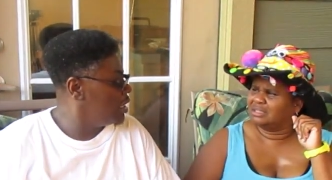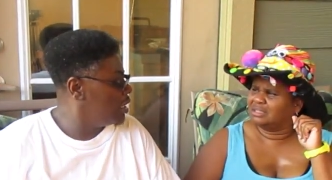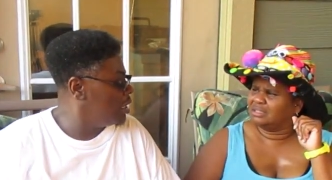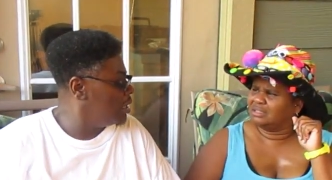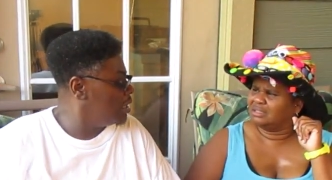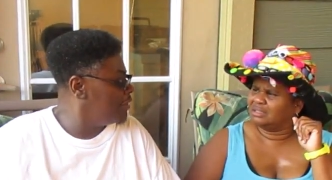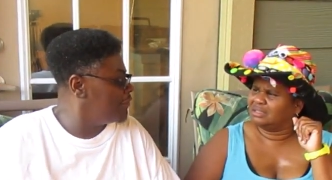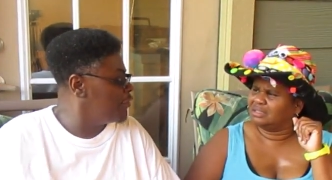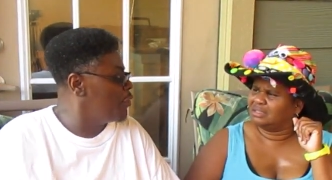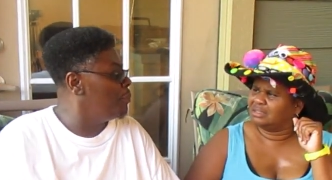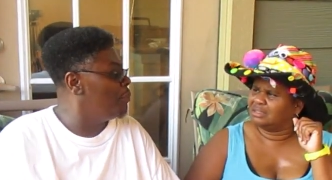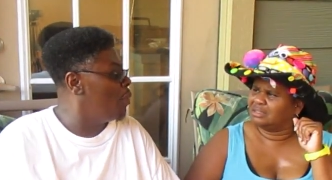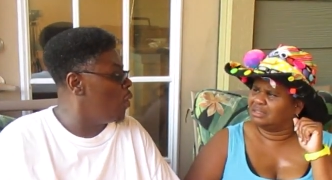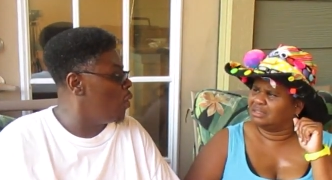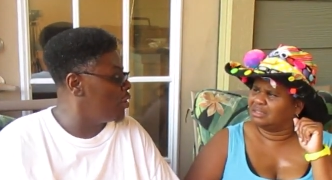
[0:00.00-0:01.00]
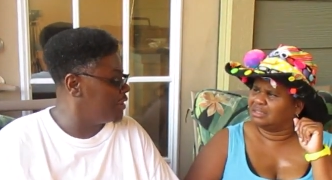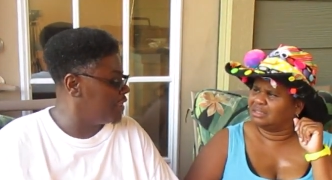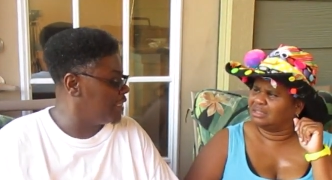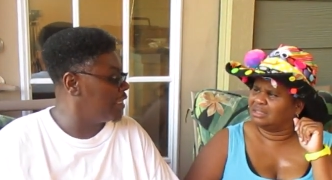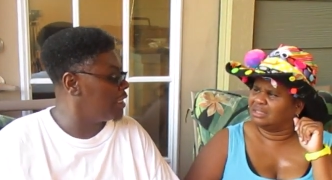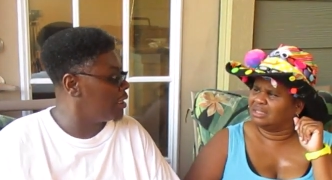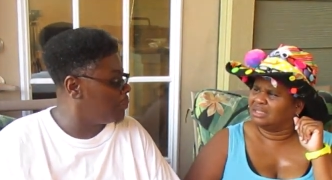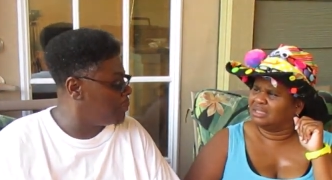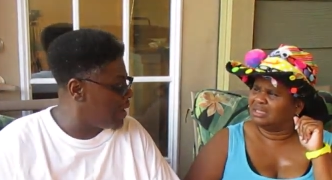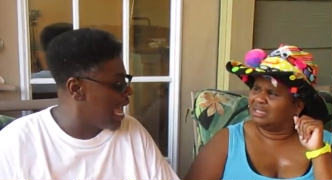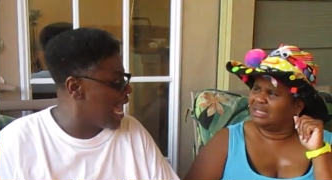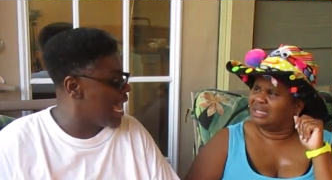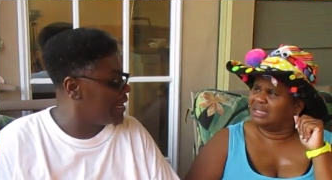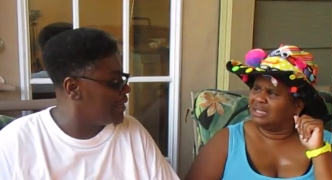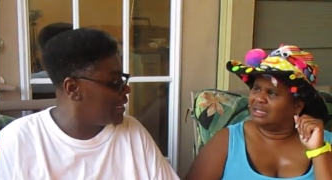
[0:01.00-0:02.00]
Speaker 1: Uh, if you boil it in a
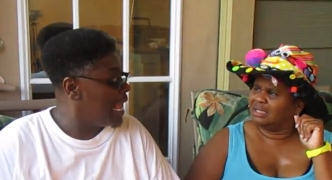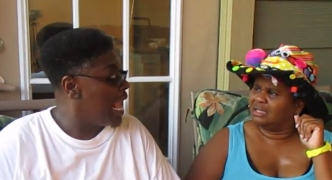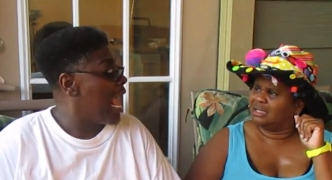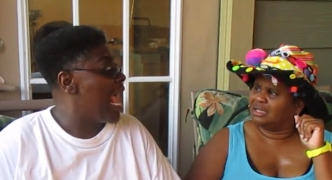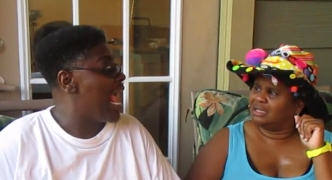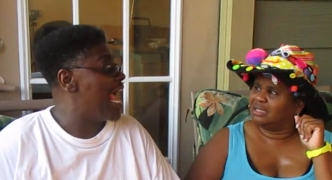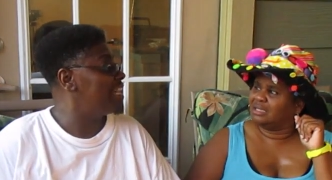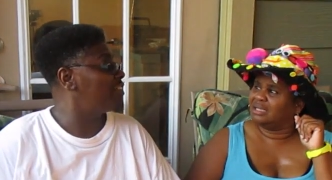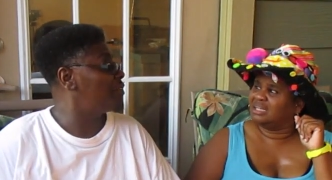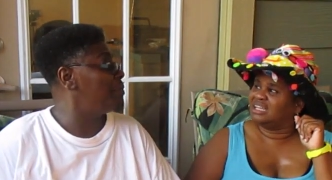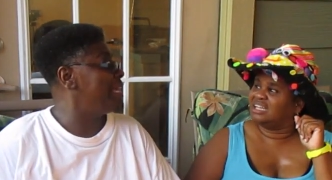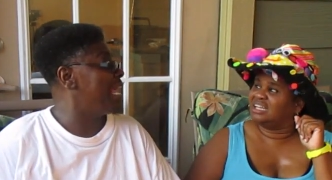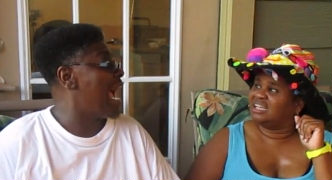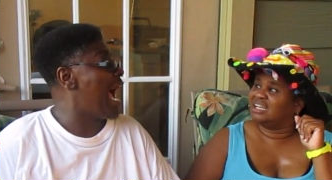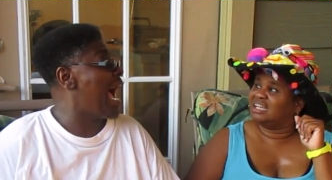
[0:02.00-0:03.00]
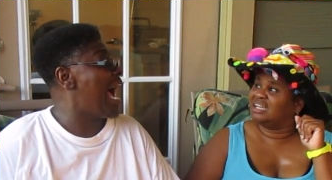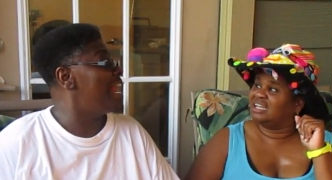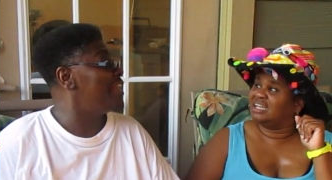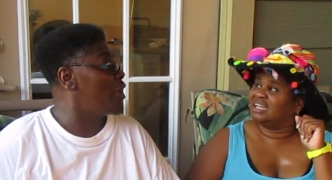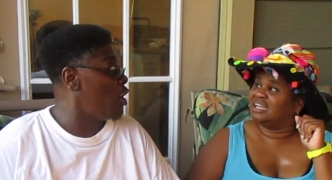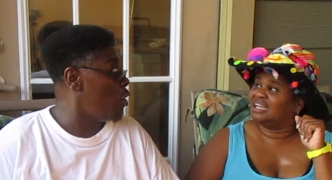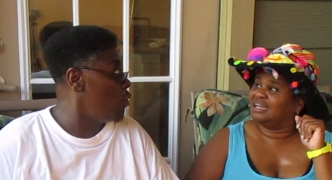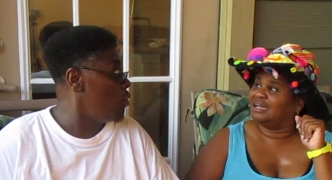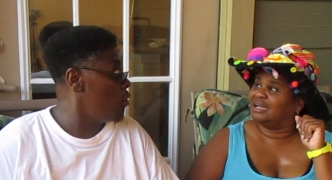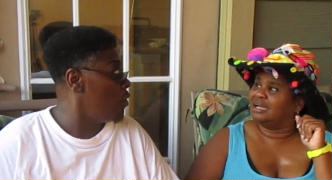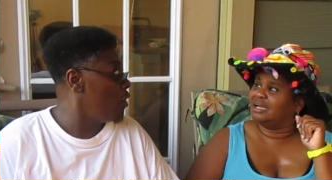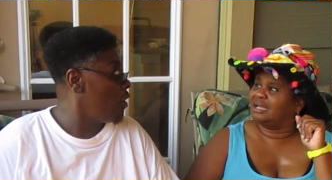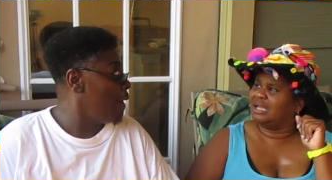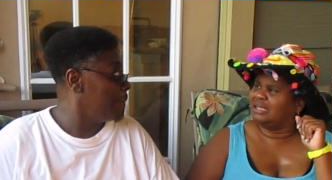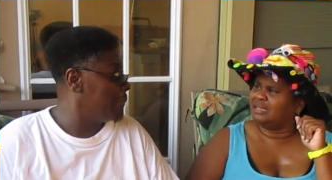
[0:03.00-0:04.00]
pot. Ask me how I know.
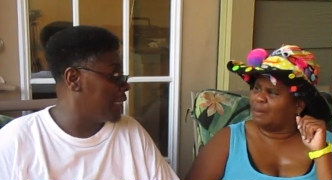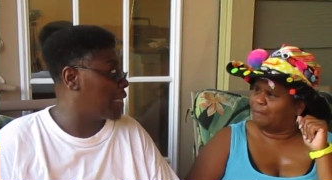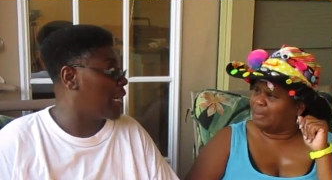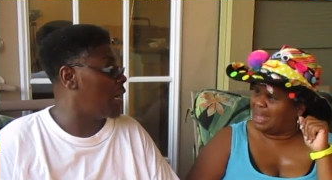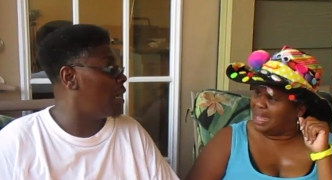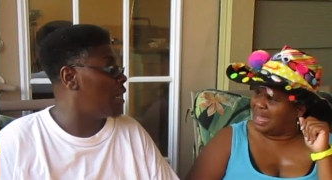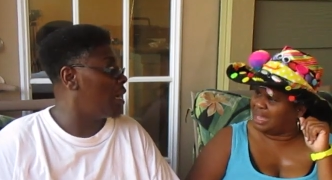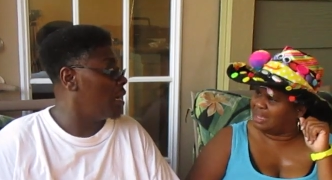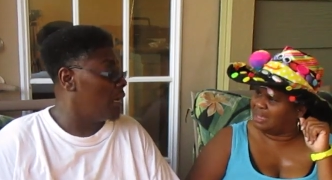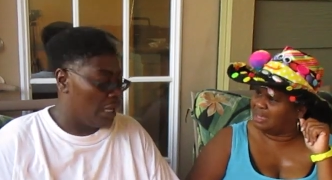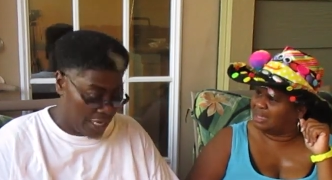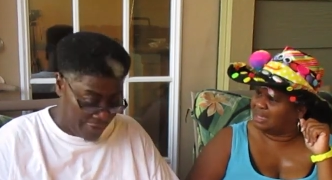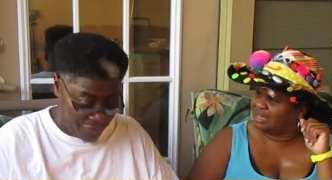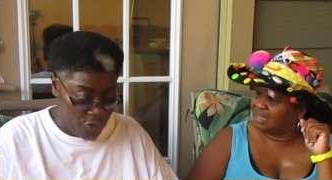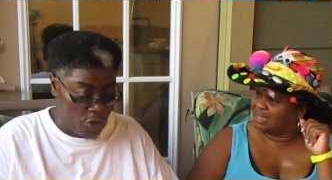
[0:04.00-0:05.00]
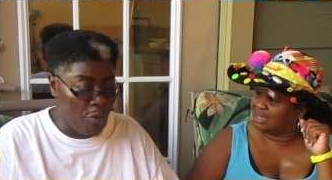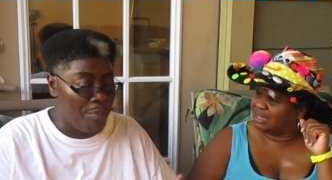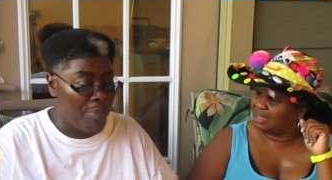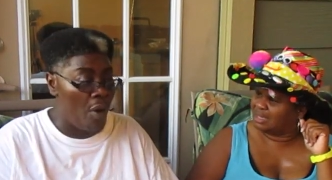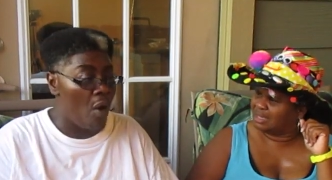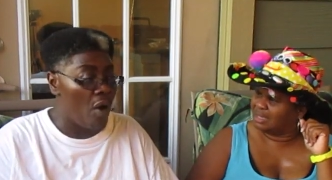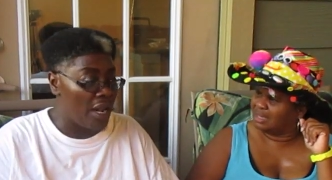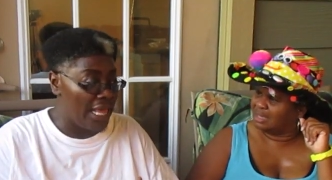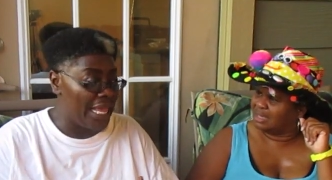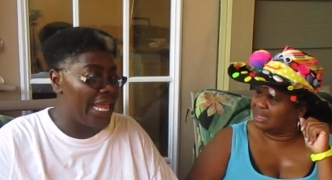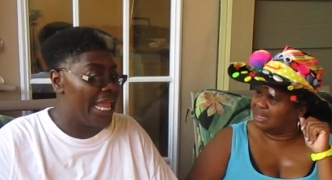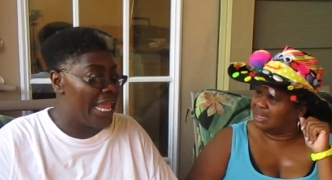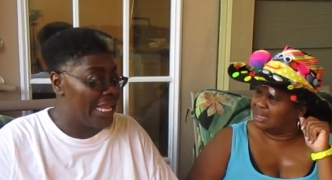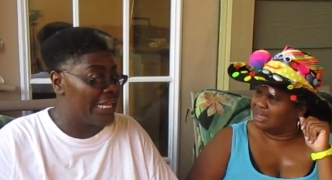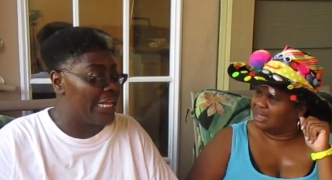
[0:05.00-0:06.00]
In a pot. If you boil an
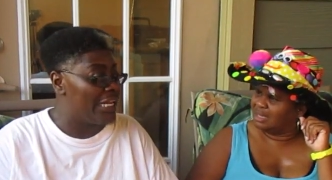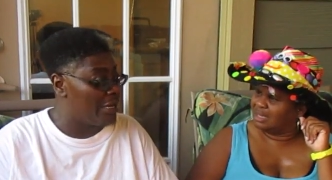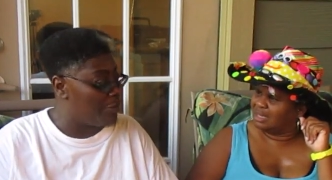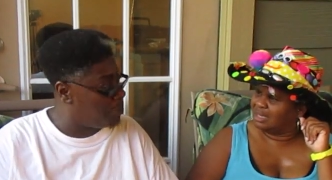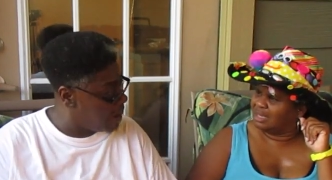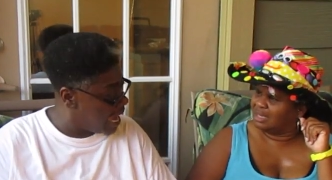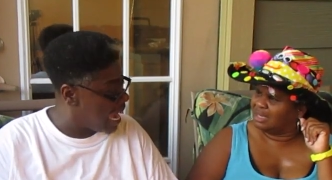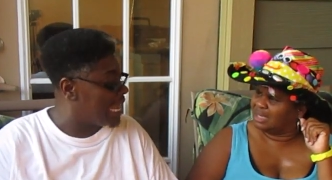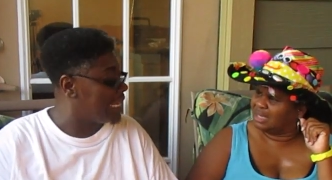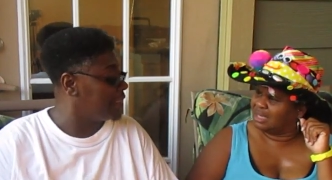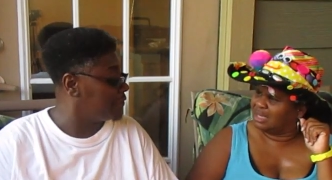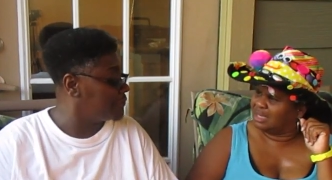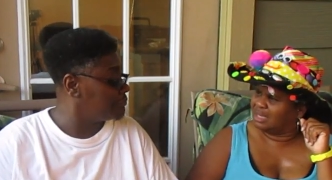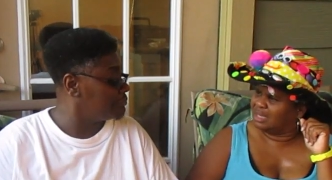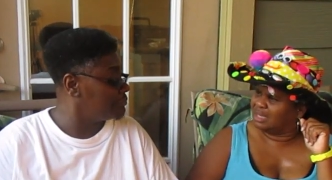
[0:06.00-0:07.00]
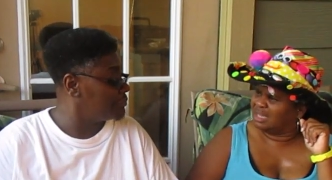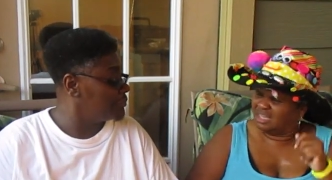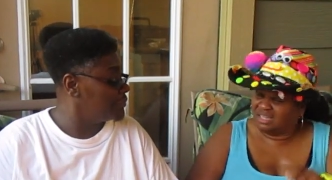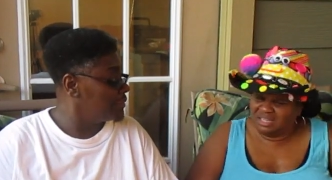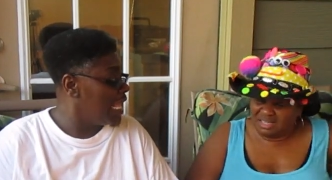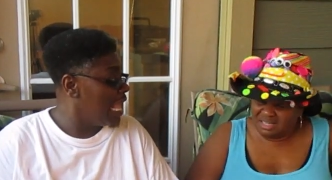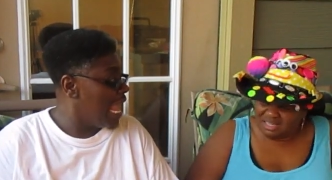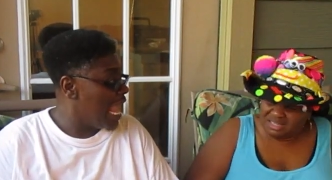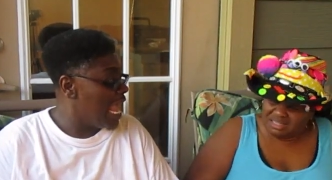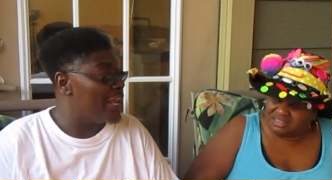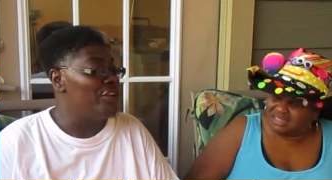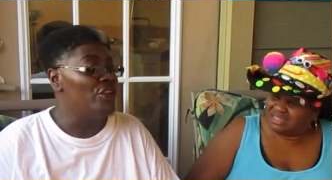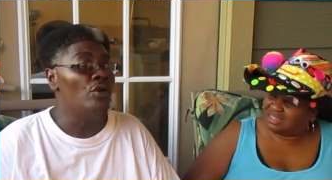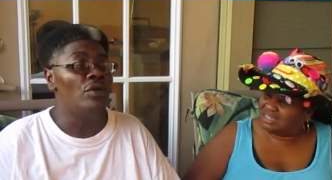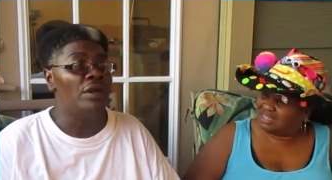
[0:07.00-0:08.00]
egg in a pot
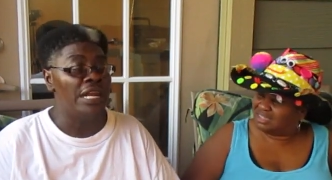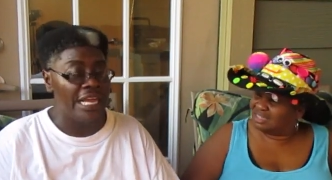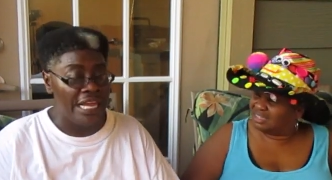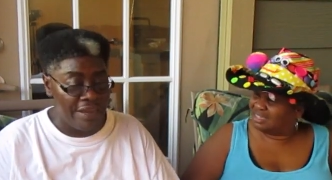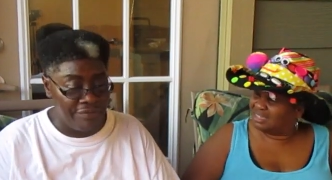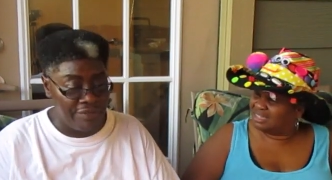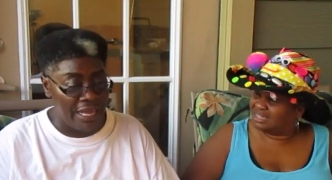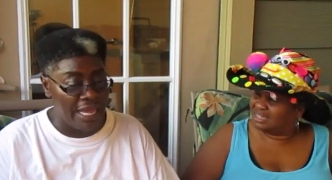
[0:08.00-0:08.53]
and you leave